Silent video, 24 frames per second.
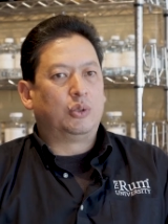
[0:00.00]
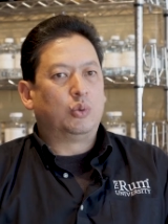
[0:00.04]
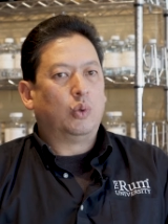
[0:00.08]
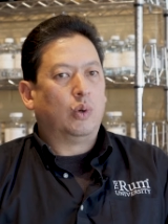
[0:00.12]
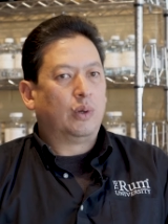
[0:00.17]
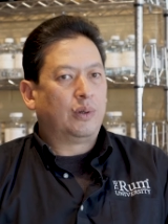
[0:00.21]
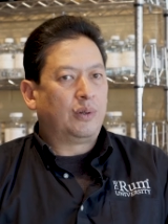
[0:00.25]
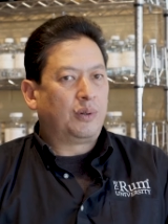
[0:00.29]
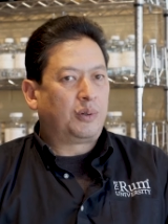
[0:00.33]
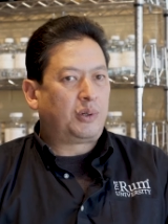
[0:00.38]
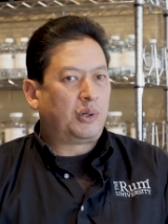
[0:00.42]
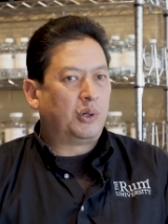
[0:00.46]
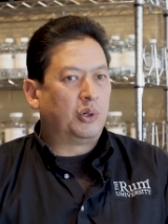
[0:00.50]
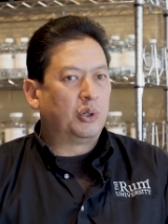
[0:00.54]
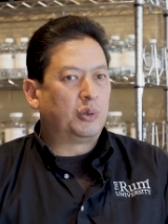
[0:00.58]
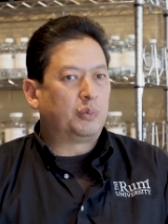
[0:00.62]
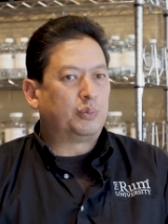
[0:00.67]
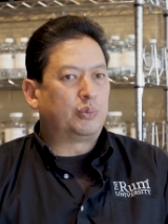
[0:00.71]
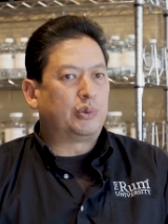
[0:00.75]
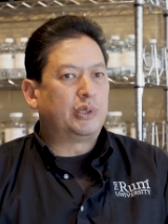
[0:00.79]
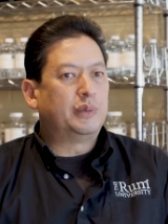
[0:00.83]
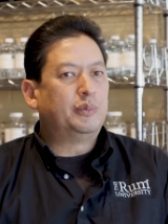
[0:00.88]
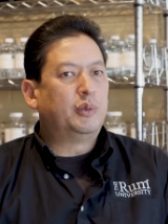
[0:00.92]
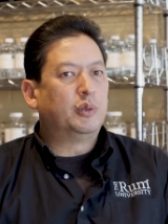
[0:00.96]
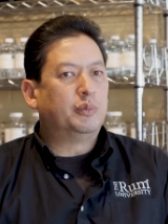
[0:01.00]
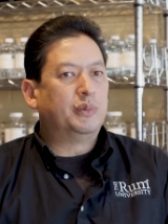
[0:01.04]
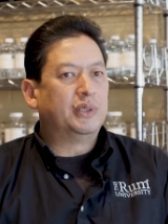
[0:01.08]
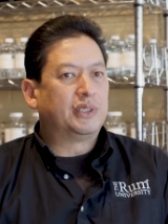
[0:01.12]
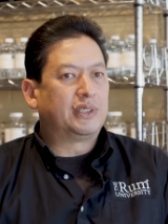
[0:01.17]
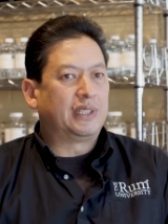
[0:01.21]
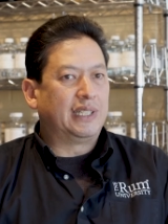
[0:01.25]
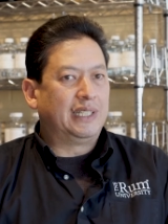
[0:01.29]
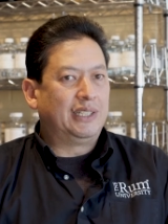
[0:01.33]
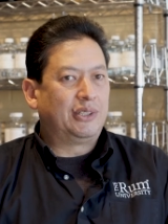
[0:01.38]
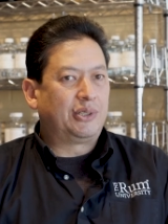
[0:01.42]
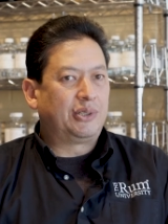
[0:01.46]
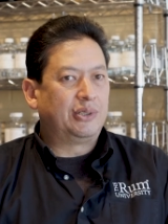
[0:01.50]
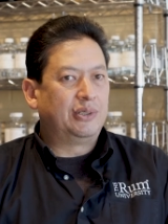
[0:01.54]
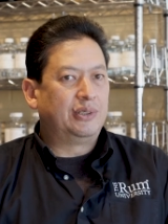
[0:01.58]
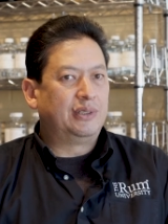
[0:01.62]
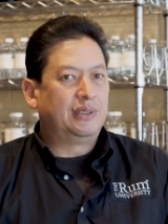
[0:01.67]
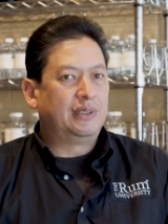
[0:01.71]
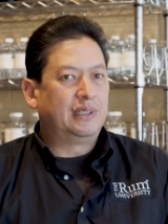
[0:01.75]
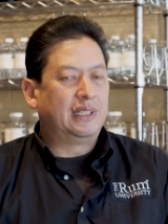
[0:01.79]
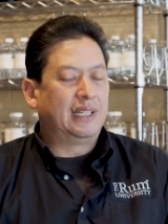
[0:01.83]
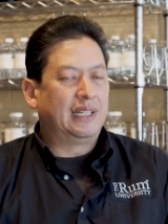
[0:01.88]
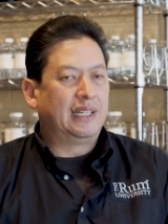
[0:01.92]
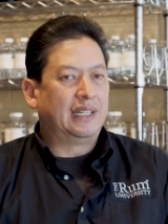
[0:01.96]
quote-unquote
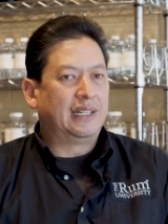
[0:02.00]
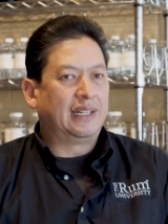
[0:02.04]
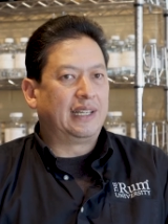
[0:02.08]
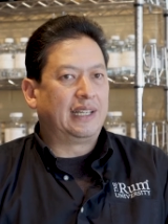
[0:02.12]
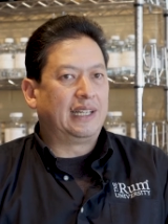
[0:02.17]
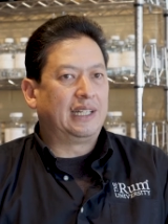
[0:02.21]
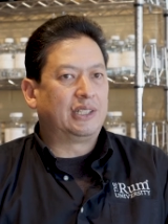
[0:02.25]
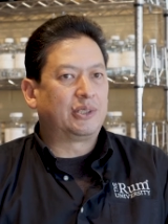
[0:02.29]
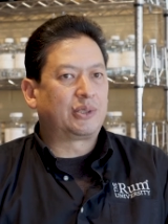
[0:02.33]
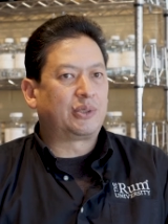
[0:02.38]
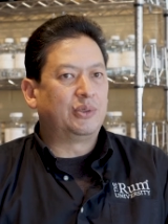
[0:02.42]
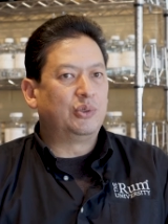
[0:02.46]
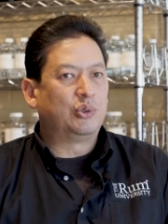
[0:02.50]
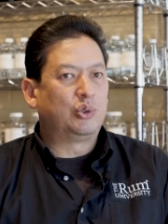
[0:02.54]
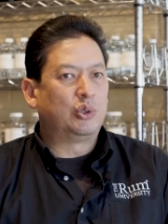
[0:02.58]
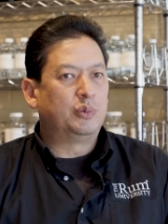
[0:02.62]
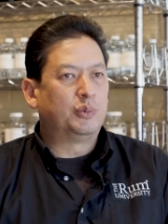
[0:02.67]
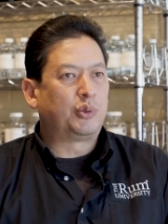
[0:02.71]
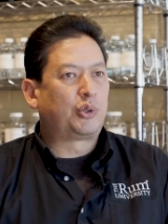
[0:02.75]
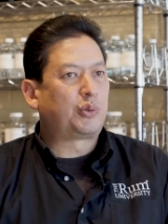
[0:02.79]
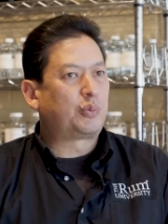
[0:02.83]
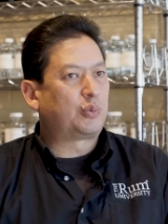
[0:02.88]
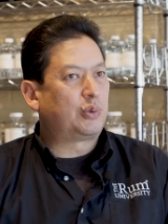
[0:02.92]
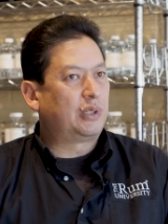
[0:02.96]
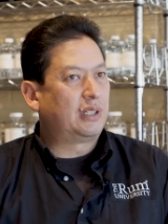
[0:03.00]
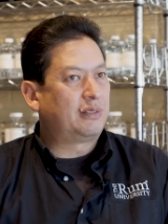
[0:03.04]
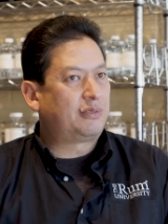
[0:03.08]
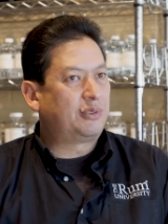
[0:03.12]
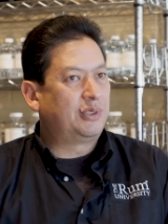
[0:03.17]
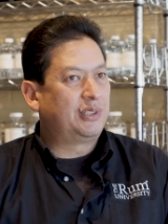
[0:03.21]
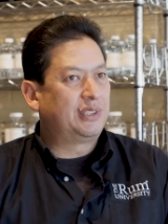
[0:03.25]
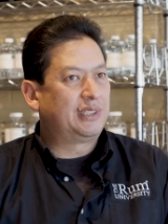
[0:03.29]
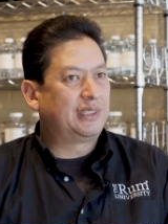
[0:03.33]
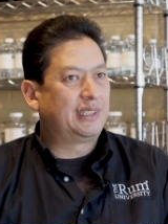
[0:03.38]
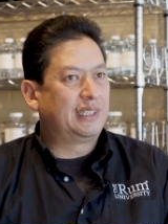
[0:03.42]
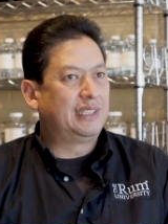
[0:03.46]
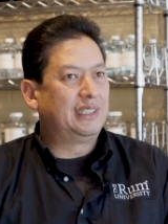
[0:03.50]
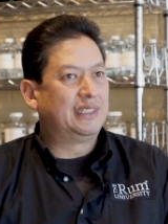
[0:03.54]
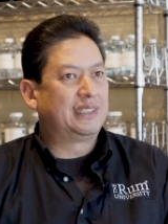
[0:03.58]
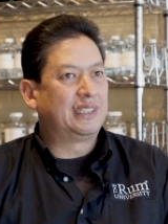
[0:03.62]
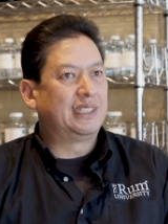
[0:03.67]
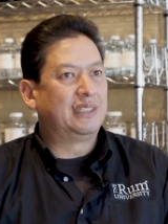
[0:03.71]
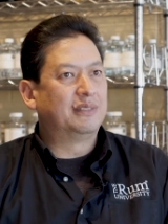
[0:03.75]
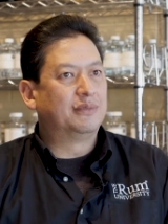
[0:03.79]
premiumization and how consumers' preference is